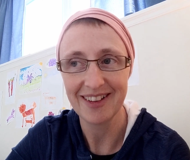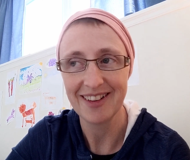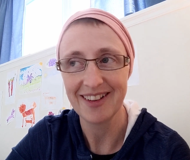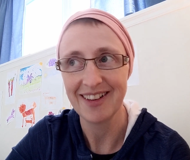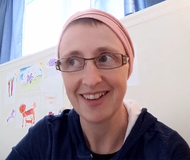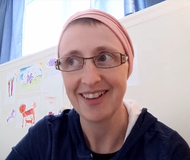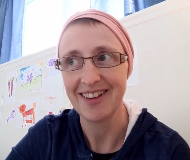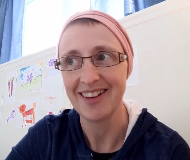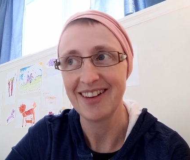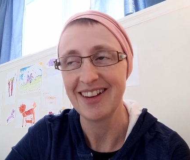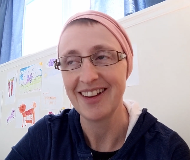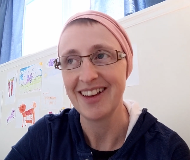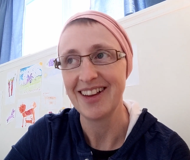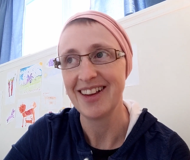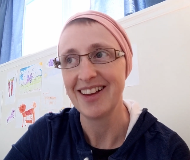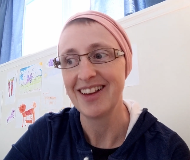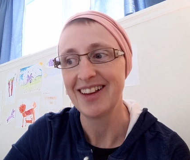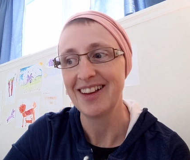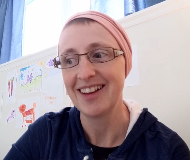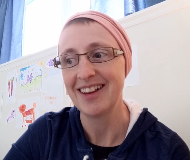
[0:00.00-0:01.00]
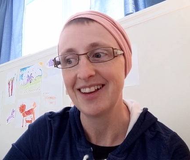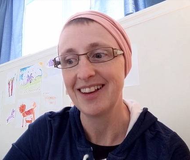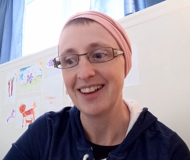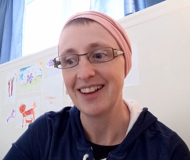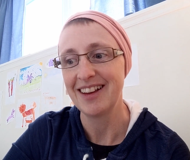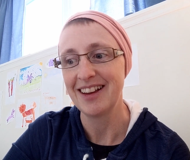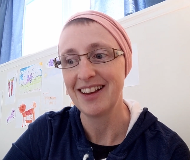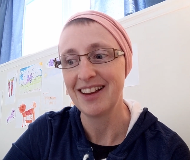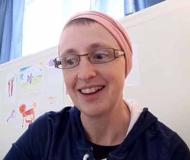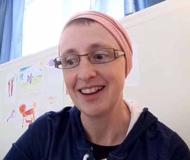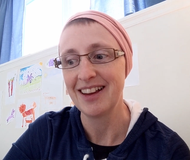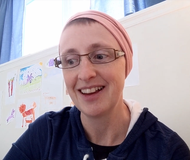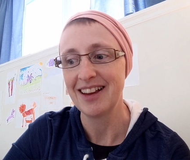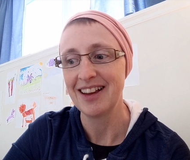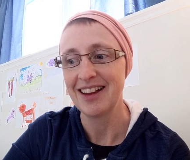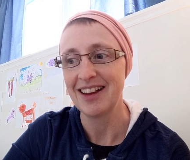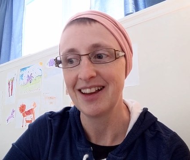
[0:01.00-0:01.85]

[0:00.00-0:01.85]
(silence)